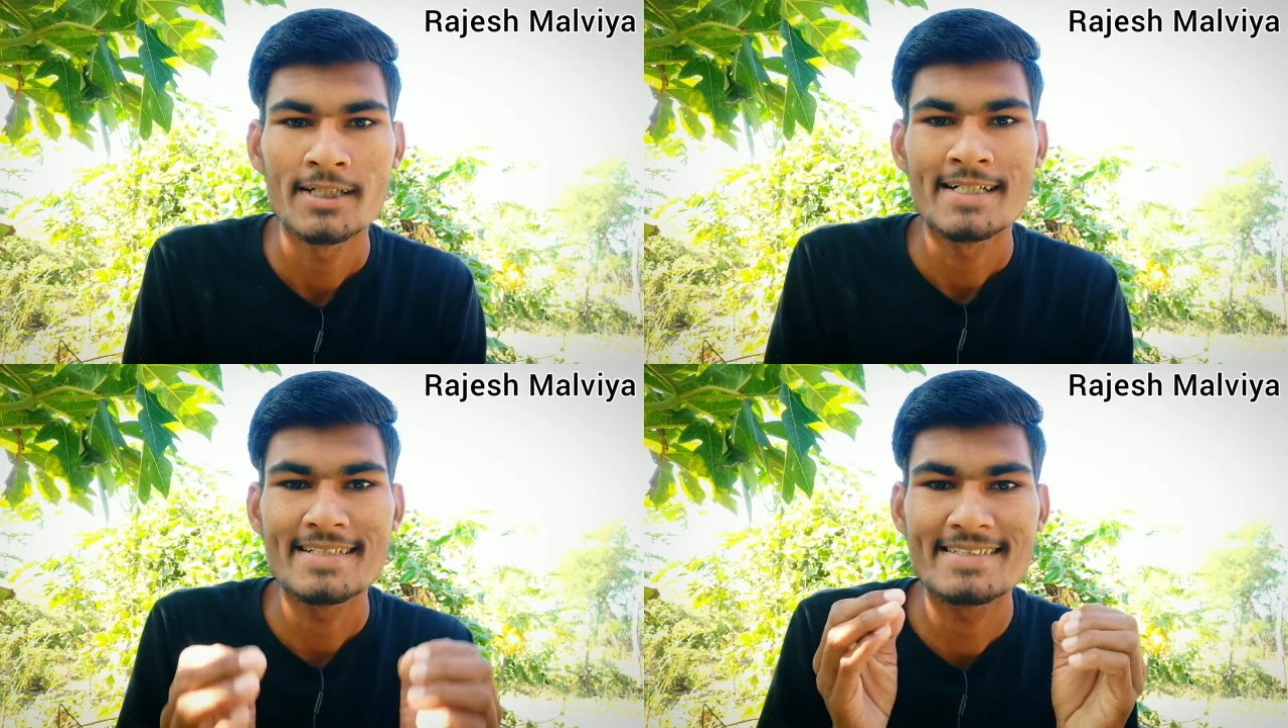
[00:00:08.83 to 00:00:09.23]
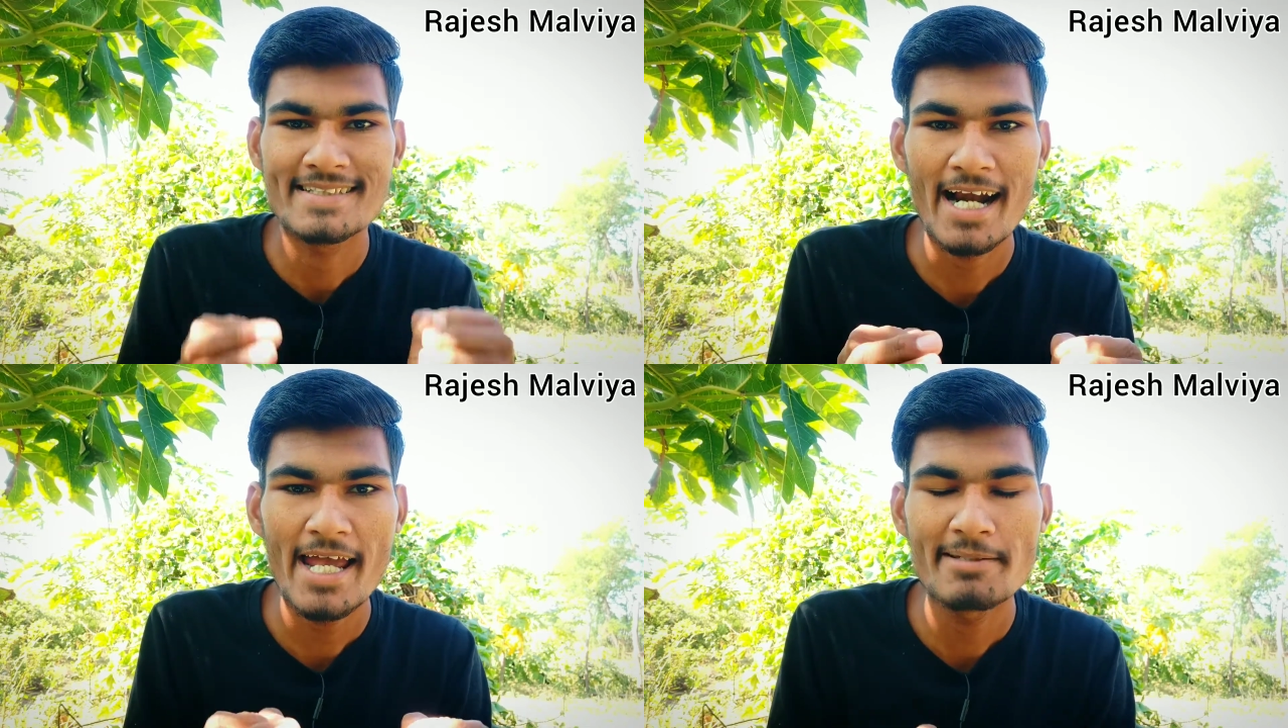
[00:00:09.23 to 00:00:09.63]

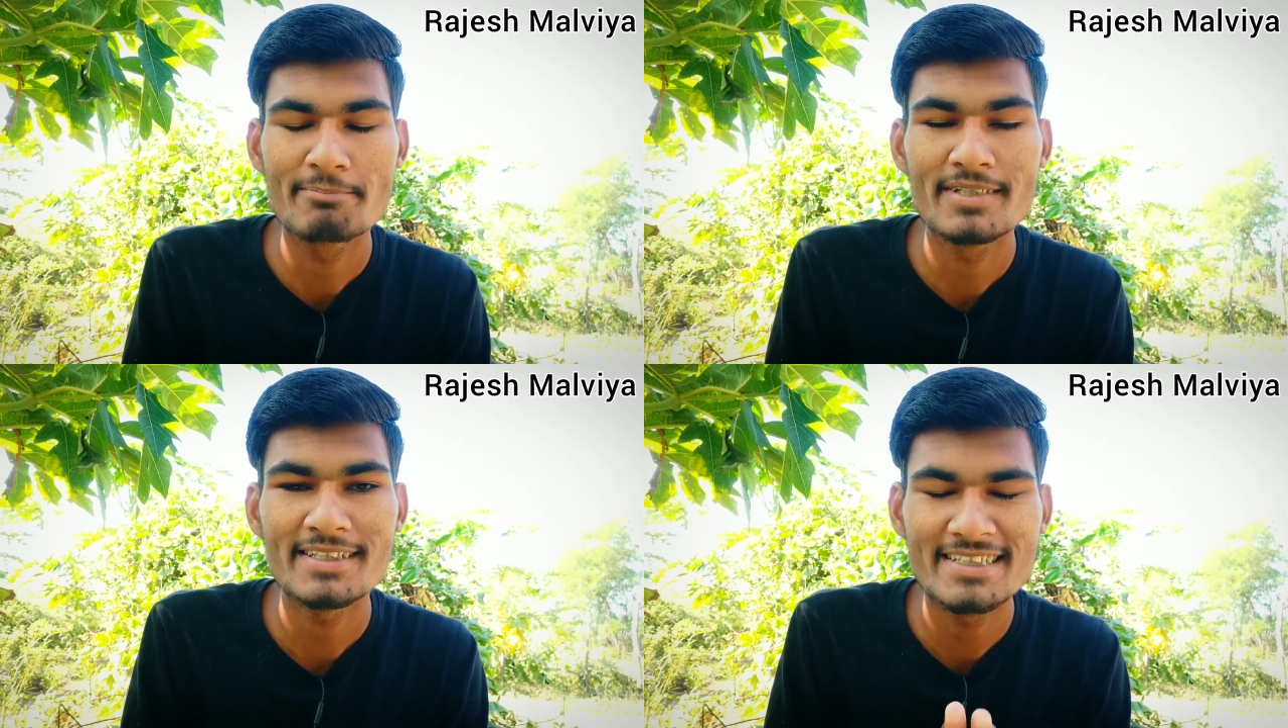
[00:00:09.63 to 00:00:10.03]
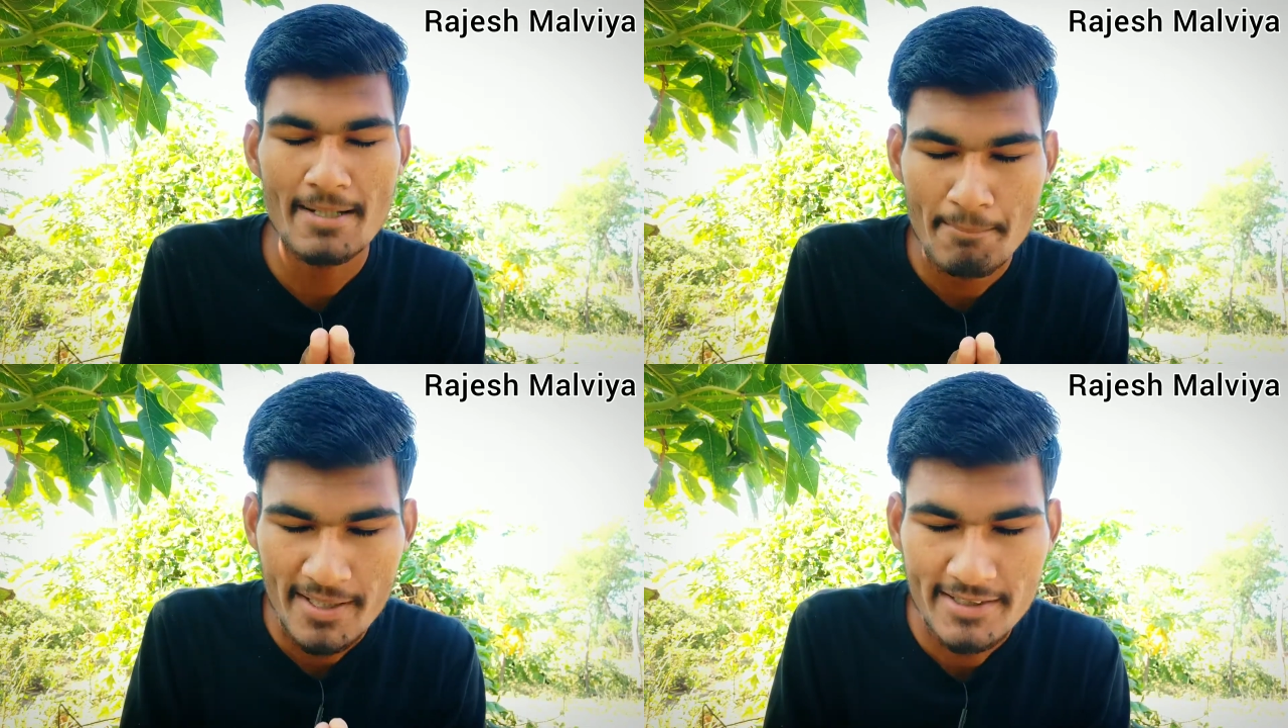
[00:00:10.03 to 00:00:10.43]
describe the
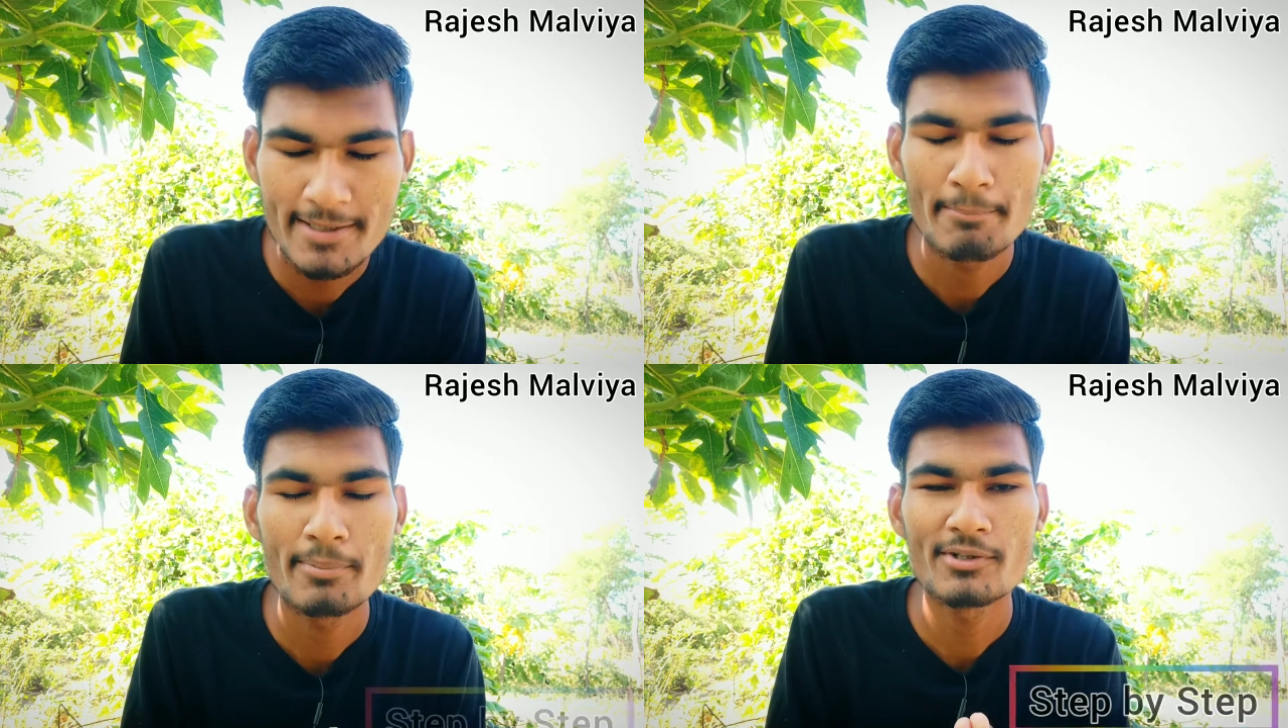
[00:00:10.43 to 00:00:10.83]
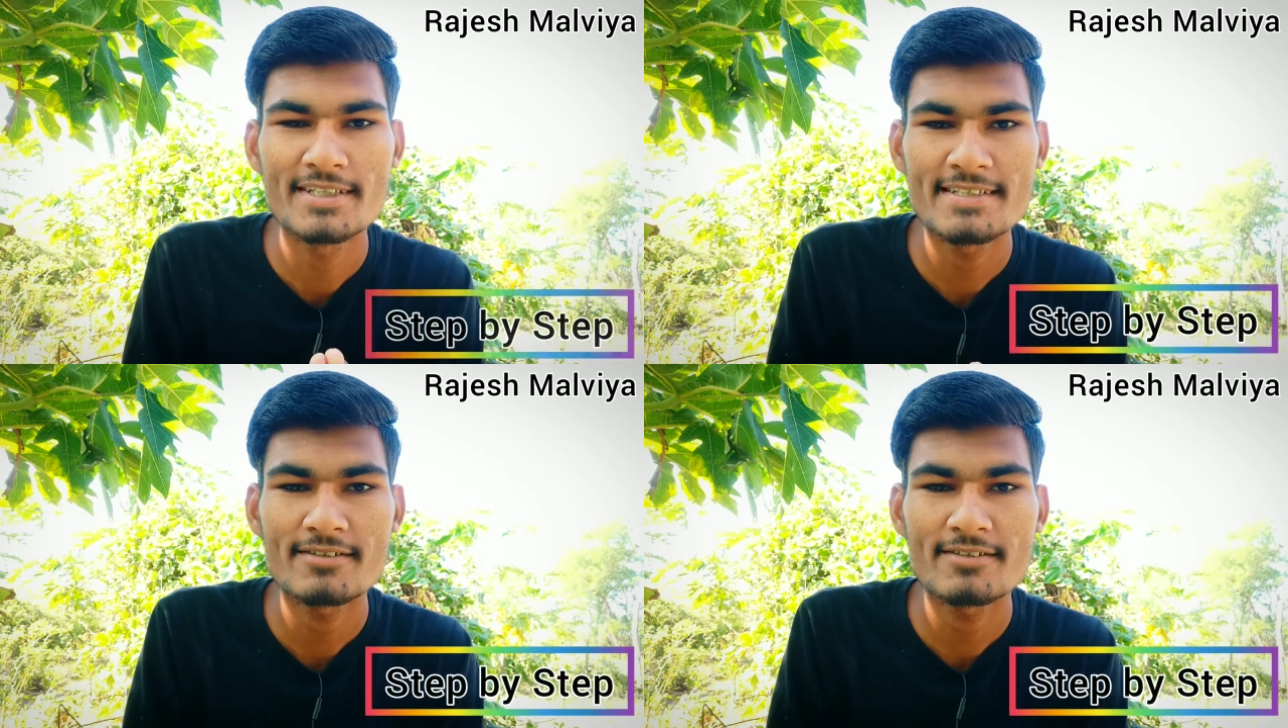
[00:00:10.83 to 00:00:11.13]
step-by-step process